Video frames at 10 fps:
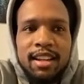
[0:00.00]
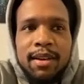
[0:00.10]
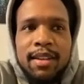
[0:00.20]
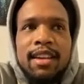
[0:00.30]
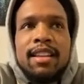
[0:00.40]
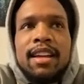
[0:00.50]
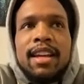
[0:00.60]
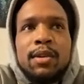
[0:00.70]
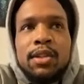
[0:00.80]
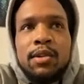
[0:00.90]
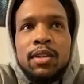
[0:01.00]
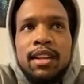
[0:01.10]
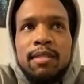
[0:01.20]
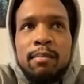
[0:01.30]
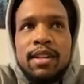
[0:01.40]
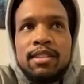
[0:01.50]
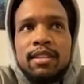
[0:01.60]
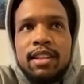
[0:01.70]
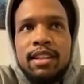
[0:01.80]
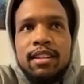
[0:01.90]
And then like when you get
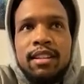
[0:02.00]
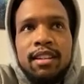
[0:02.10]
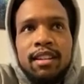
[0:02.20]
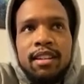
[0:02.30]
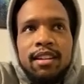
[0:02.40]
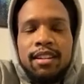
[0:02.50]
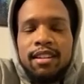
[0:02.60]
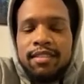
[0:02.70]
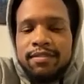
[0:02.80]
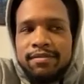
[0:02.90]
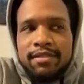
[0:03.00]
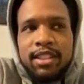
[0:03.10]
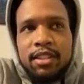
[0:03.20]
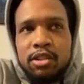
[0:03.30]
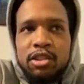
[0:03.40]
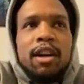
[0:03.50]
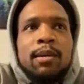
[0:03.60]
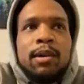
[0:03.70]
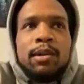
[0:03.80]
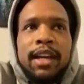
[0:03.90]
mentally
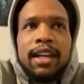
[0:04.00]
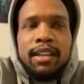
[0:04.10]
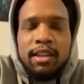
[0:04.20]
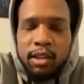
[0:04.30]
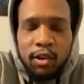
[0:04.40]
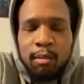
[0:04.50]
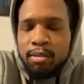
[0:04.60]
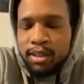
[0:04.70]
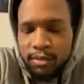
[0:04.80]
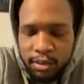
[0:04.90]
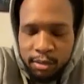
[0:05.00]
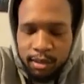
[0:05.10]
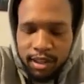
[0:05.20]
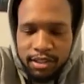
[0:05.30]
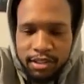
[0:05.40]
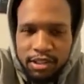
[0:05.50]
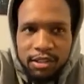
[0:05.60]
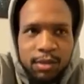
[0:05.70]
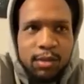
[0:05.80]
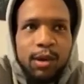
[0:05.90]
jumbled, like you don't breathe when you punch,
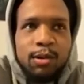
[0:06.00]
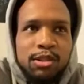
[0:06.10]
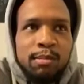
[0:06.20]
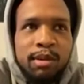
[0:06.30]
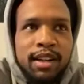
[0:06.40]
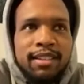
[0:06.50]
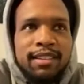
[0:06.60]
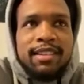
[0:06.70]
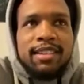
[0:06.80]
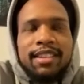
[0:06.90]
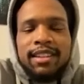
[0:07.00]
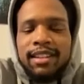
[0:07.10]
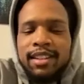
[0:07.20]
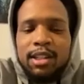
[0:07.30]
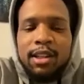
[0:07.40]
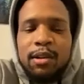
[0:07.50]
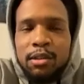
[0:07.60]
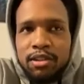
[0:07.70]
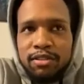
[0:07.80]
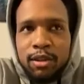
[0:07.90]
you hold your breath, you don't
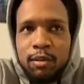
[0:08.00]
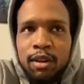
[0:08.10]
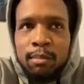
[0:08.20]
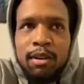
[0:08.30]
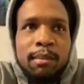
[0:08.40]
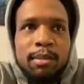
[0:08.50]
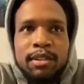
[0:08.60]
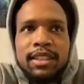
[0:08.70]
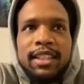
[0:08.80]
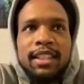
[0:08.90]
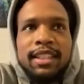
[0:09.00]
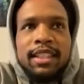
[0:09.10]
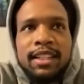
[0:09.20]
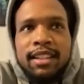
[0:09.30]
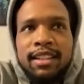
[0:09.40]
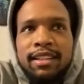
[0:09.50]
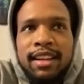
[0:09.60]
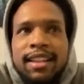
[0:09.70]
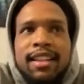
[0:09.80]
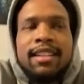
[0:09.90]
use your footwork properly.
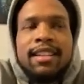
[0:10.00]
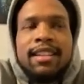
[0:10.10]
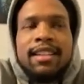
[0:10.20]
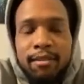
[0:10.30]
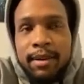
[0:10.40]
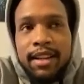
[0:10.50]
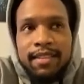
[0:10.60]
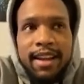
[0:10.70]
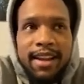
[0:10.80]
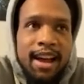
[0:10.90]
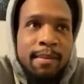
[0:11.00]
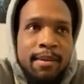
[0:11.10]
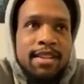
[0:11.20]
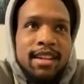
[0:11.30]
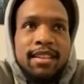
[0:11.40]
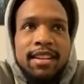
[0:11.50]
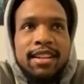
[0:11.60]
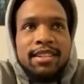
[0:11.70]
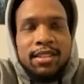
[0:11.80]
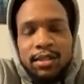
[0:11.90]
And then God forbid that happens, and
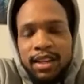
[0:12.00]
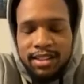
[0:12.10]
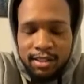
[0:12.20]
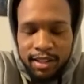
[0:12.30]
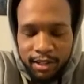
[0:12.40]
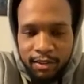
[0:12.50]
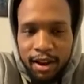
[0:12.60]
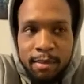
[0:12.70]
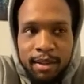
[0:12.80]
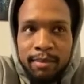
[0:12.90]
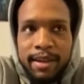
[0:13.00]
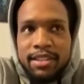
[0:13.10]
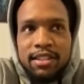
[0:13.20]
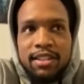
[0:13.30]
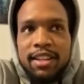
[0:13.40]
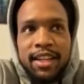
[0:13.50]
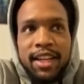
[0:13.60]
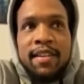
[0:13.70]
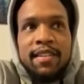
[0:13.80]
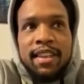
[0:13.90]
then you get into like a grappling match, and then like
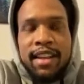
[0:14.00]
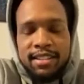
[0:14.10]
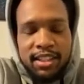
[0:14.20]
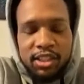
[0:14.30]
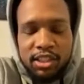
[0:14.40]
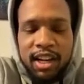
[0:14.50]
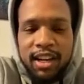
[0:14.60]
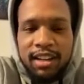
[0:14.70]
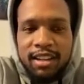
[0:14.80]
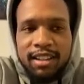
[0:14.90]
everything is like shot.